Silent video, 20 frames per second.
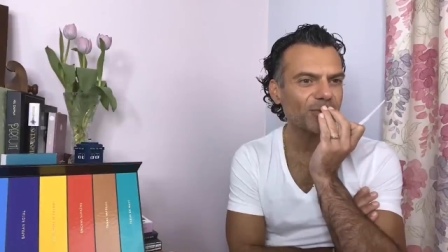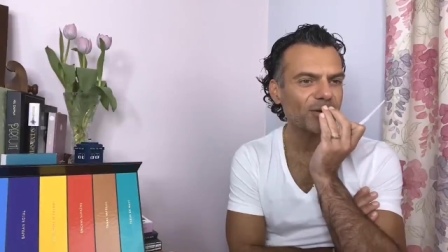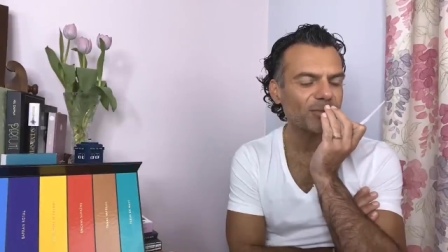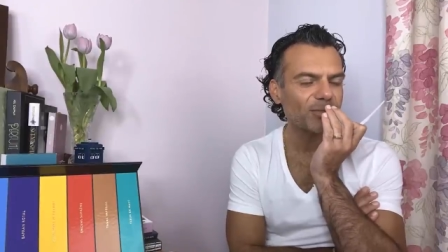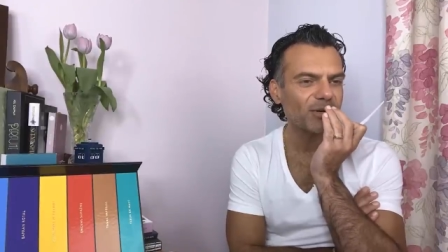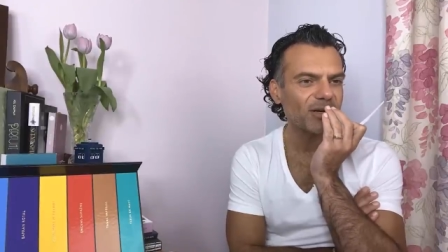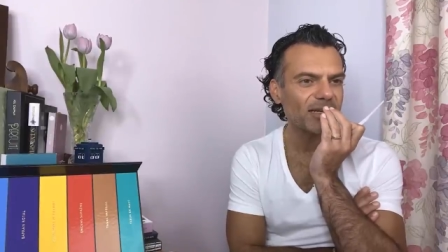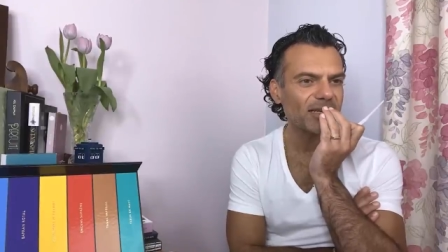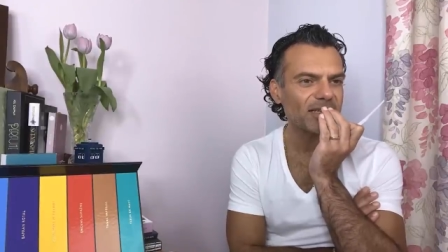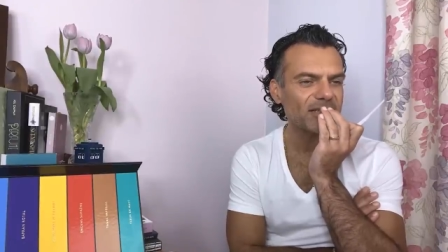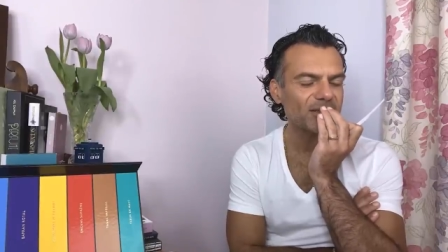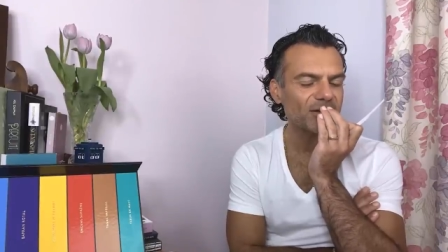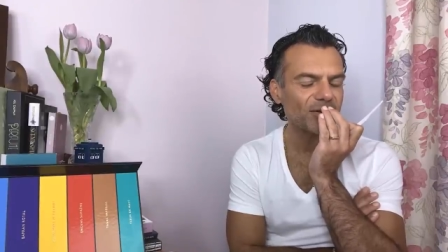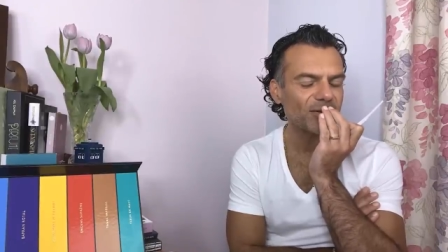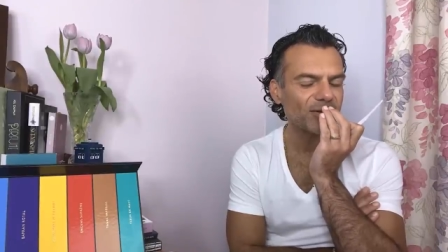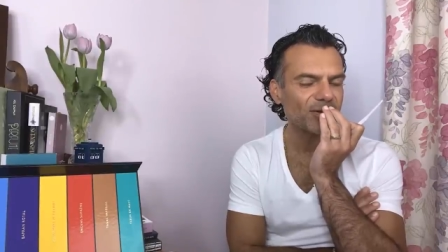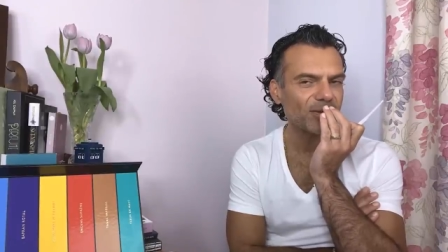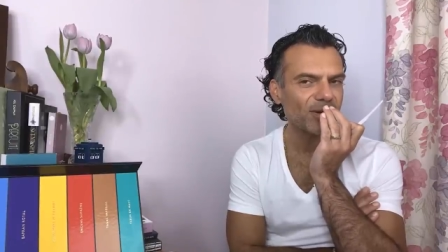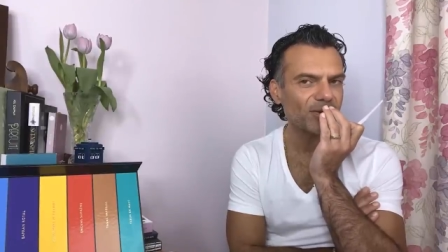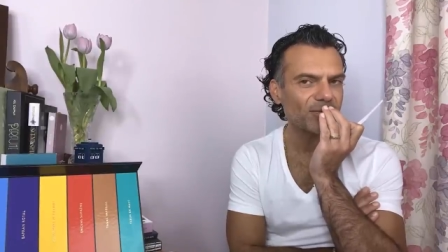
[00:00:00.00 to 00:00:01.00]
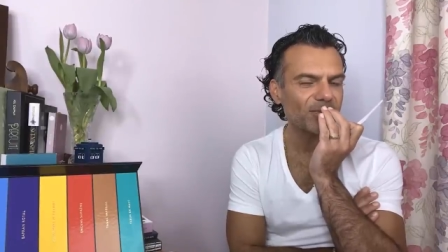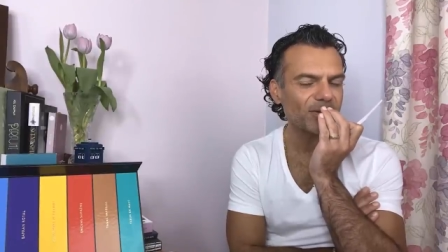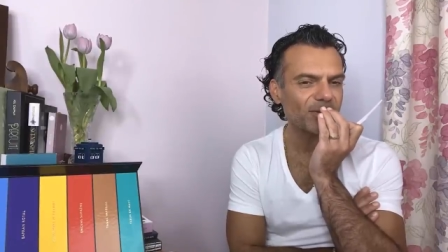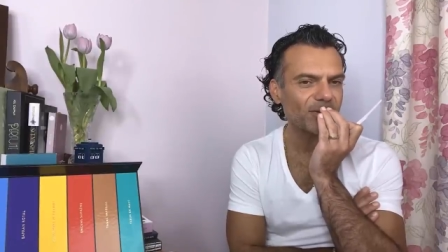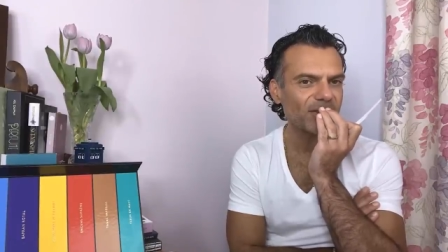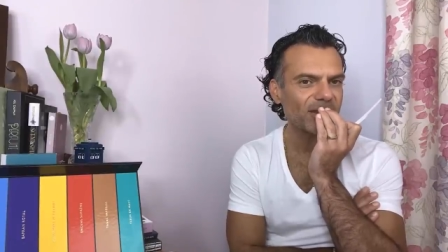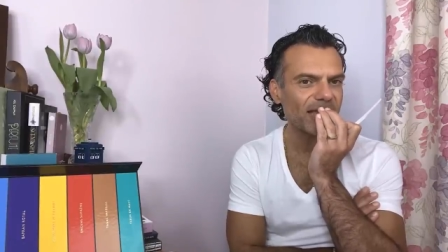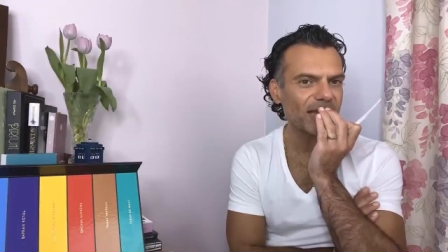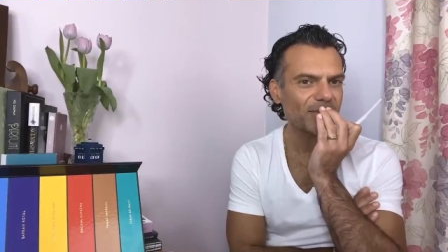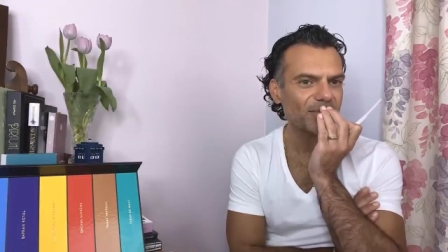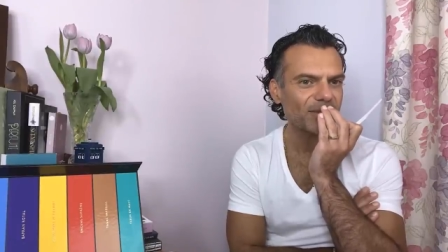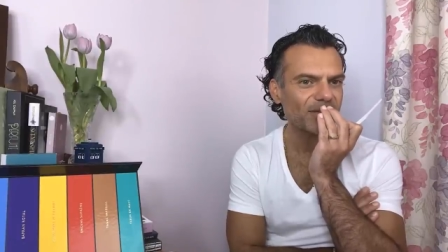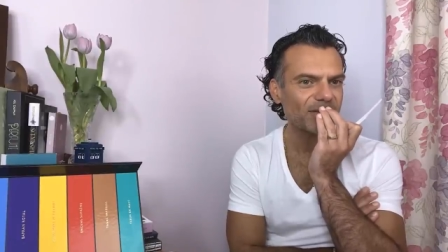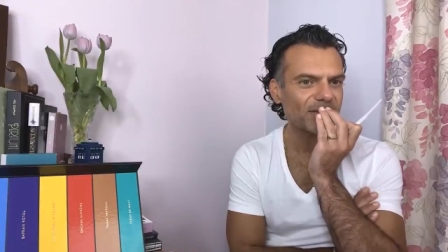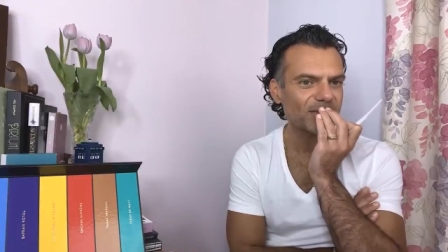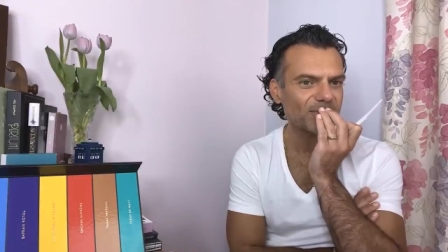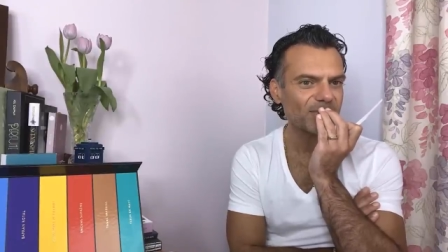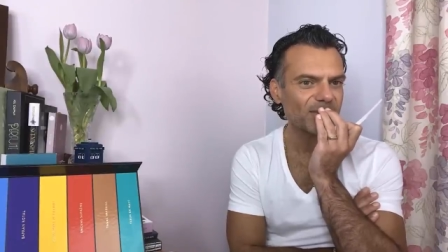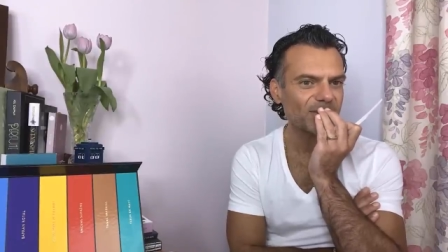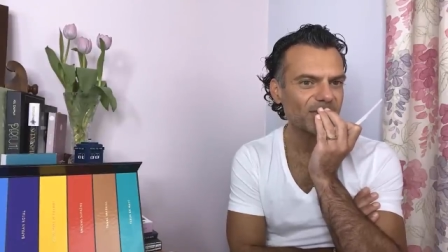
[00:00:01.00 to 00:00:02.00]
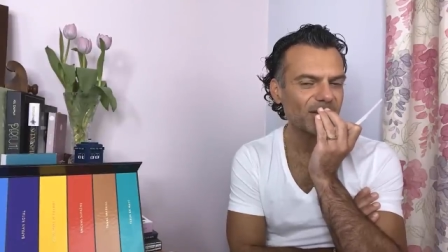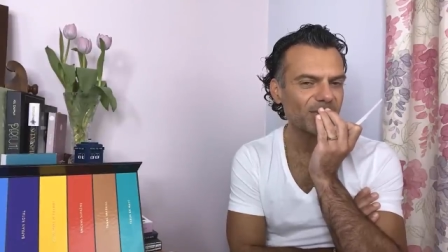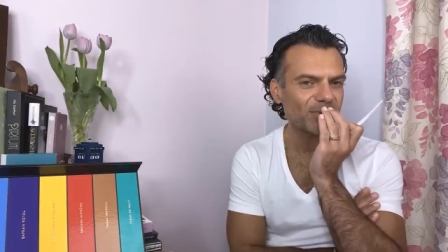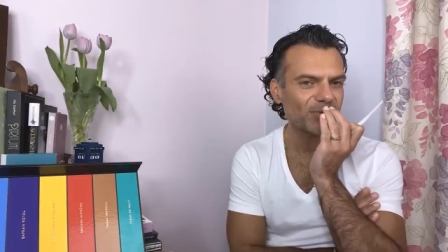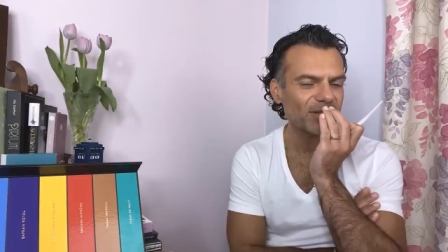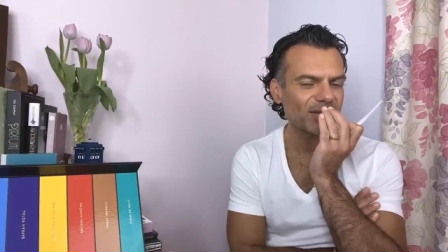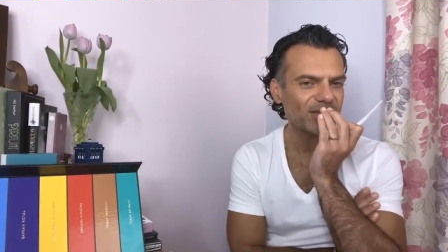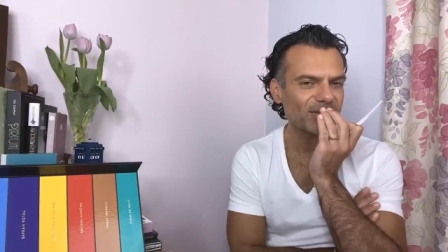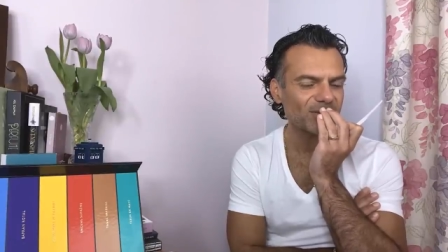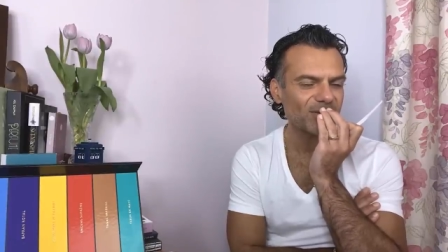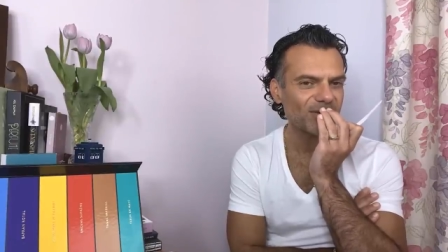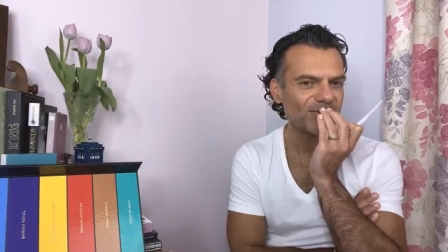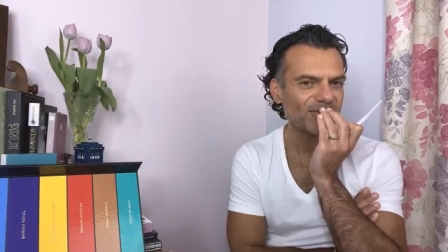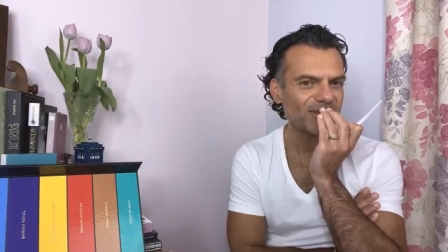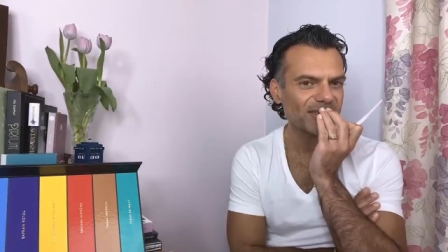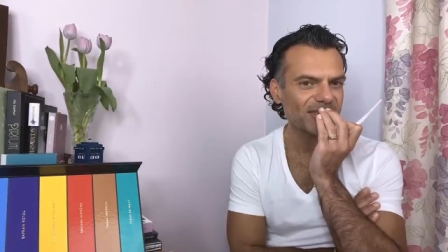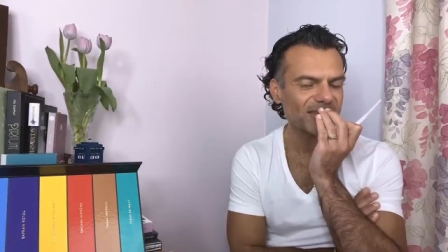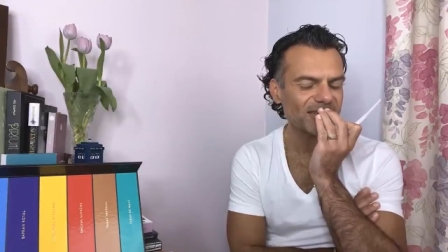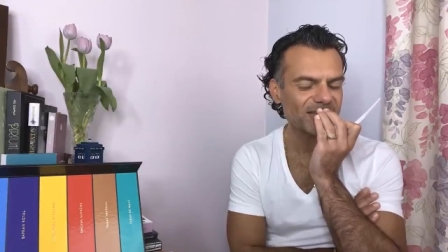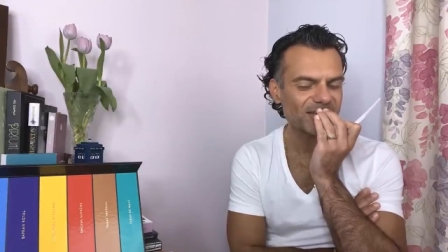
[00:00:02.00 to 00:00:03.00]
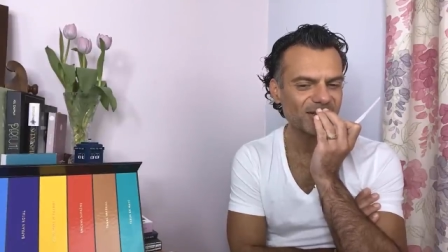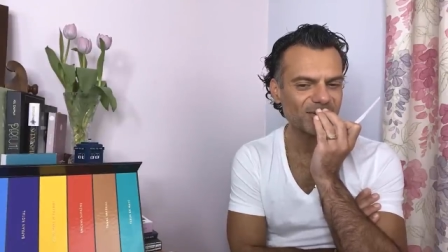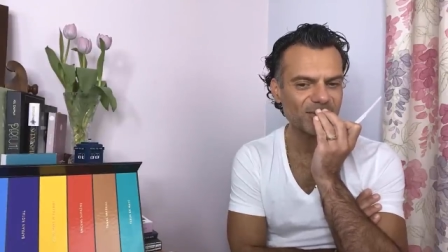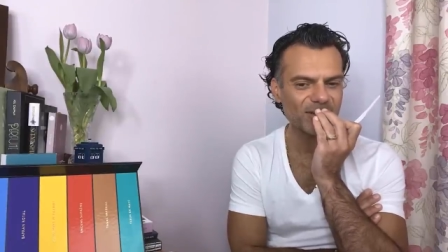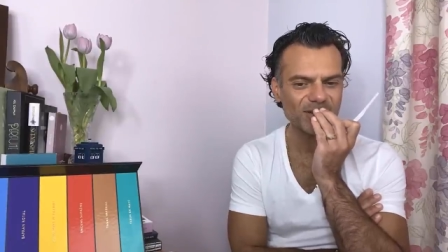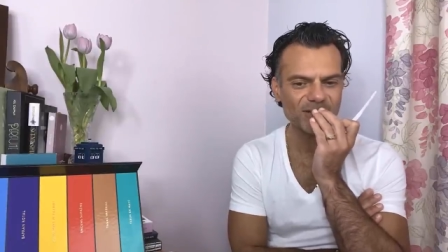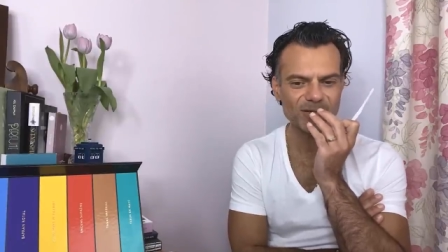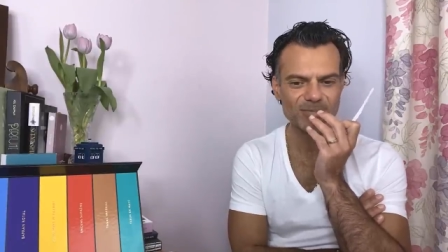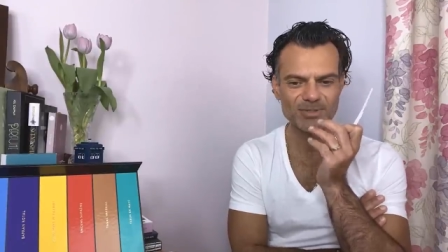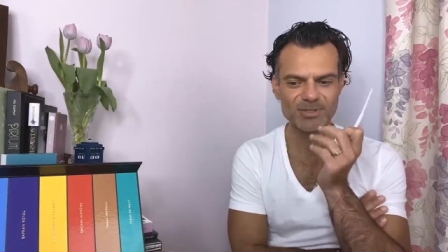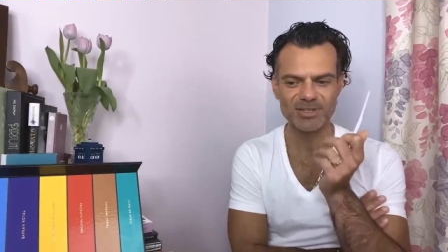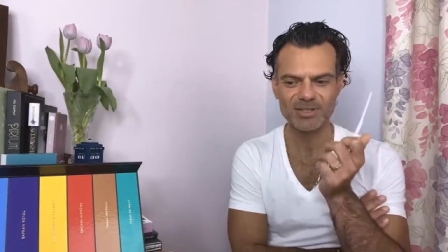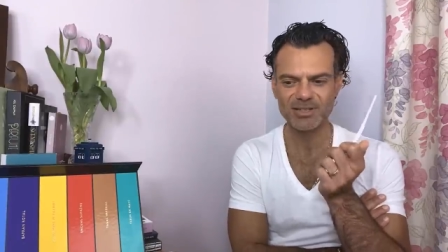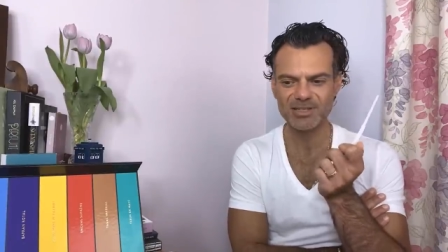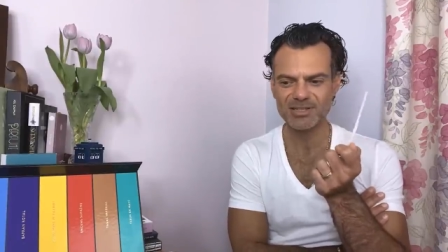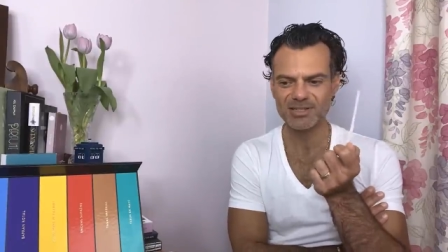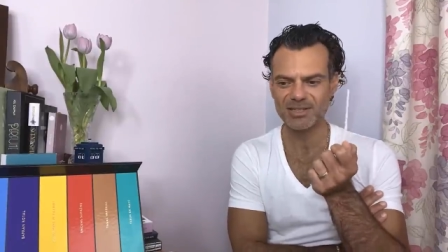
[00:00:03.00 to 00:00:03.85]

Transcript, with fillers: but please don't quote me on that because my memory is not fantastic when it comes to these